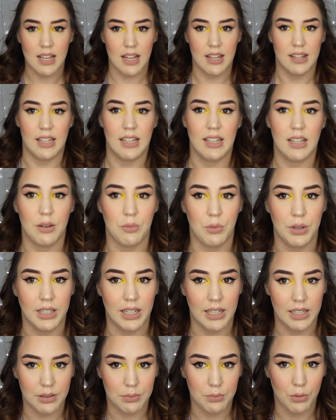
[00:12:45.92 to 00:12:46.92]
I think we
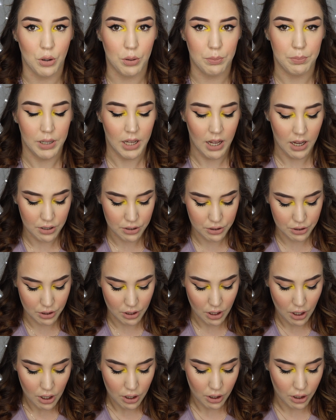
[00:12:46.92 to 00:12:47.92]
need more
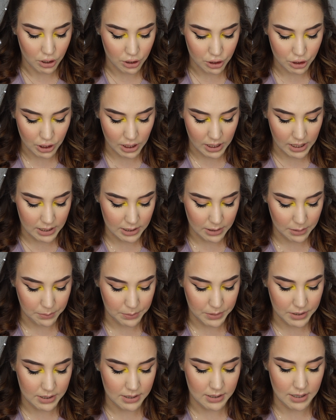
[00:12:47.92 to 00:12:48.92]
blush because she is
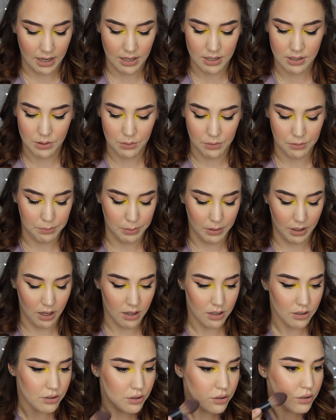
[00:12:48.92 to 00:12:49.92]
obsessed with
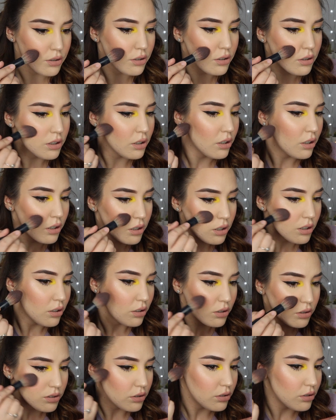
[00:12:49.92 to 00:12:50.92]
blush.
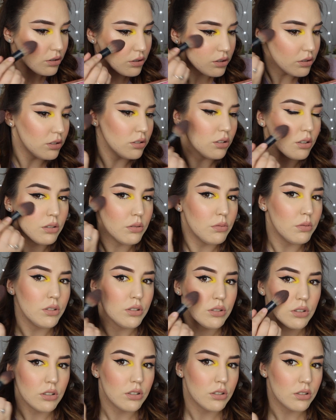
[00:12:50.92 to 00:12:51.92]
So we're
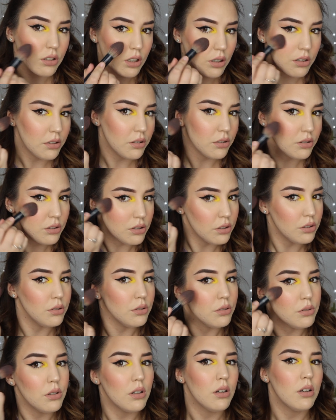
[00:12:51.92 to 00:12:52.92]
just going
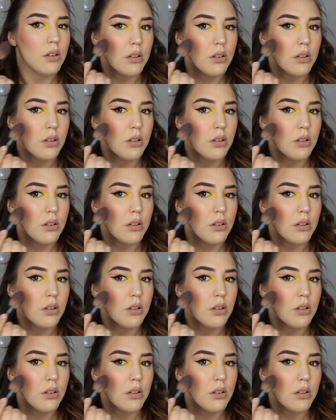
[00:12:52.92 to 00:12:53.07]
to